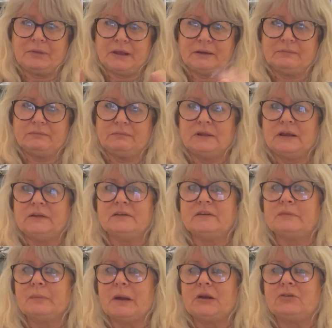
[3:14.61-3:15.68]
They
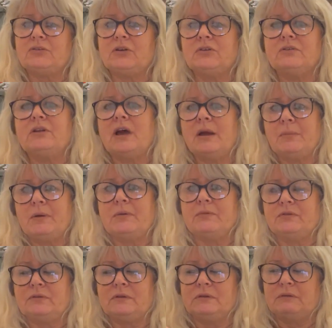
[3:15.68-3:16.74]
dispatched on time. It
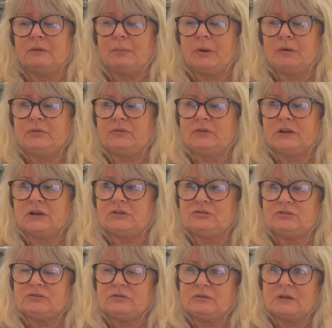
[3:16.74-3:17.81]
was the
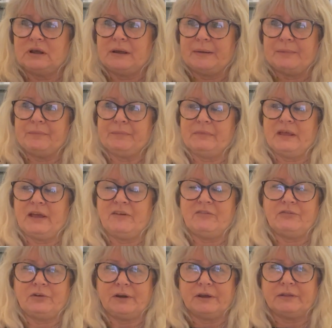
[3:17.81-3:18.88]
postage. I
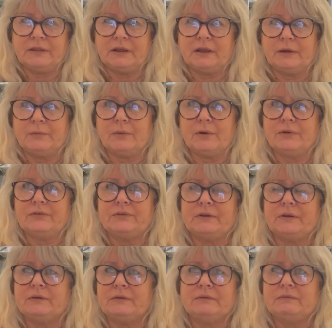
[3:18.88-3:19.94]
think it
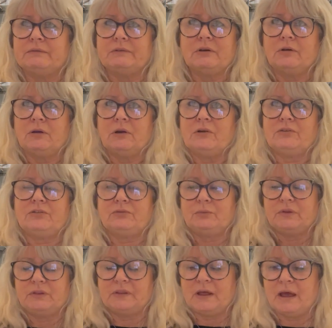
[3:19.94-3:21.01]
got lost
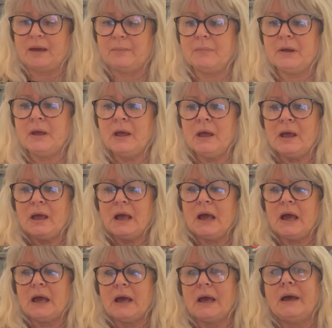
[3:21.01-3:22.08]
with them.
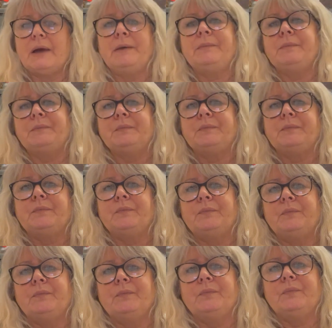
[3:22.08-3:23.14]

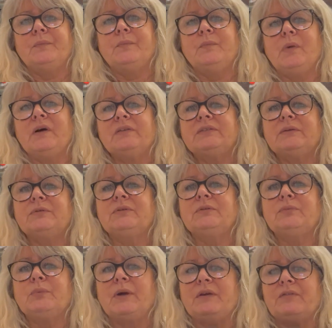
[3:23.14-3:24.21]
Whilst I
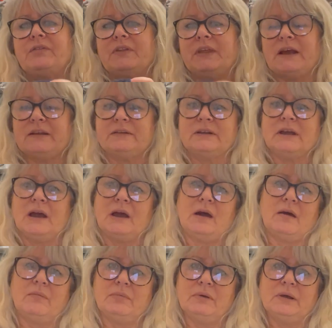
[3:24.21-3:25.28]
was waiting for that to
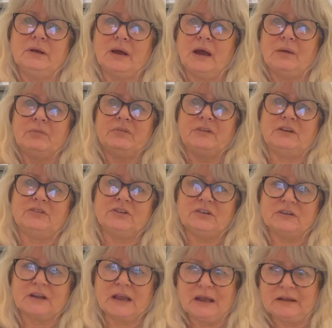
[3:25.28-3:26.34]
come, I was itching
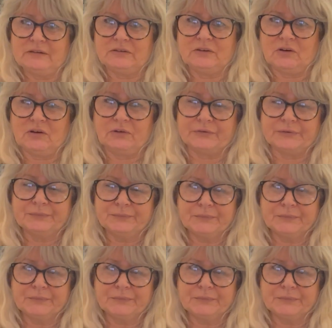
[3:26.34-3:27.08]
to cast on.